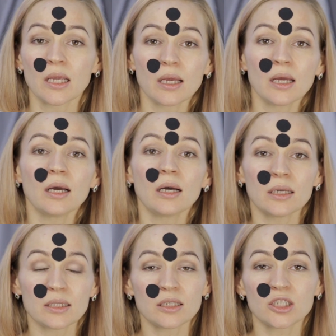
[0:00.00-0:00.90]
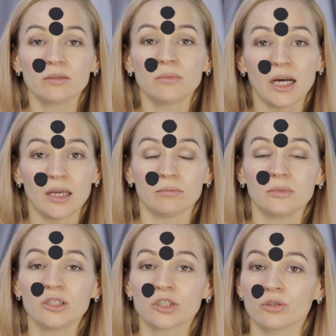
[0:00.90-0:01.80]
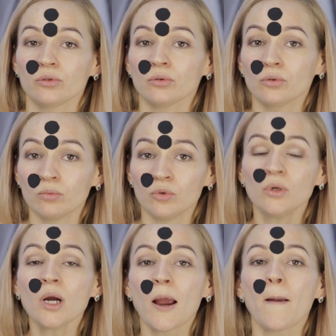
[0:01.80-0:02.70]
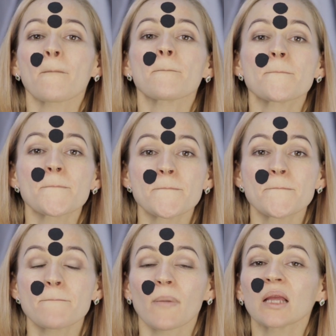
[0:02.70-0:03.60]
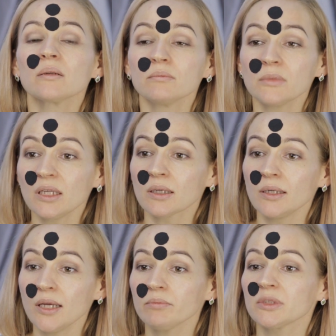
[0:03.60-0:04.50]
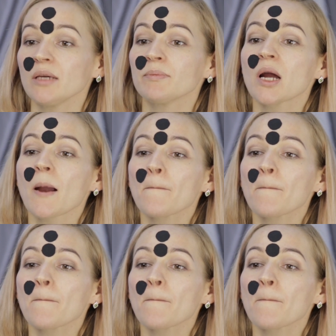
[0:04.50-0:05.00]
Hide your lower lip, stretching the skin and stick the tape.